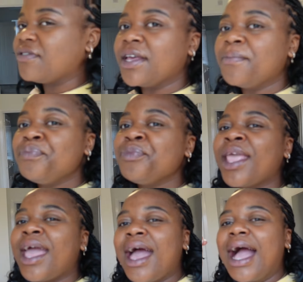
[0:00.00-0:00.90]
of it.
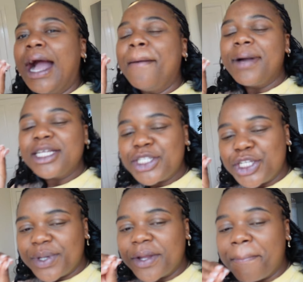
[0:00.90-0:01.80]
How much
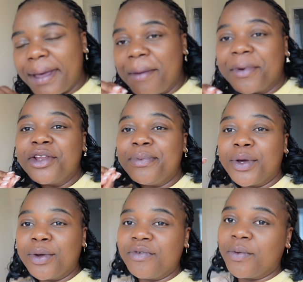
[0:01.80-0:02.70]
do you want to bet I'm going to
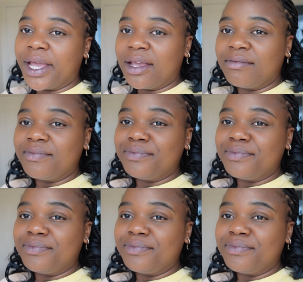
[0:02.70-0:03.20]
be overweight?